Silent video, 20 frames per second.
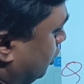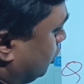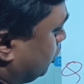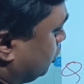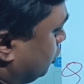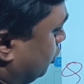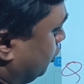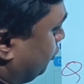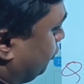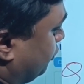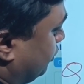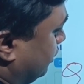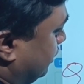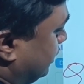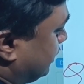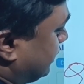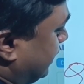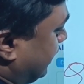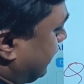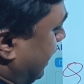So if
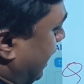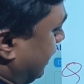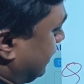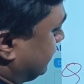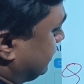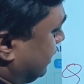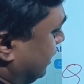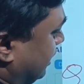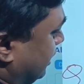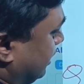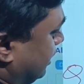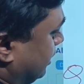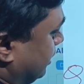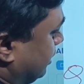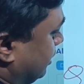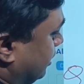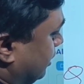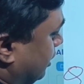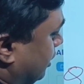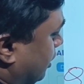this get cancelled,
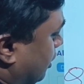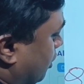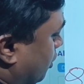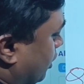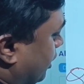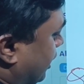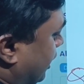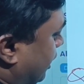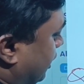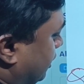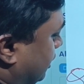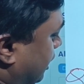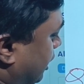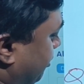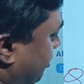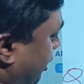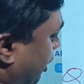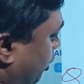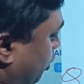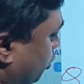okay, 3
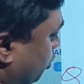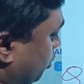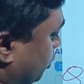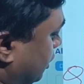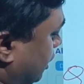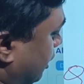by 2.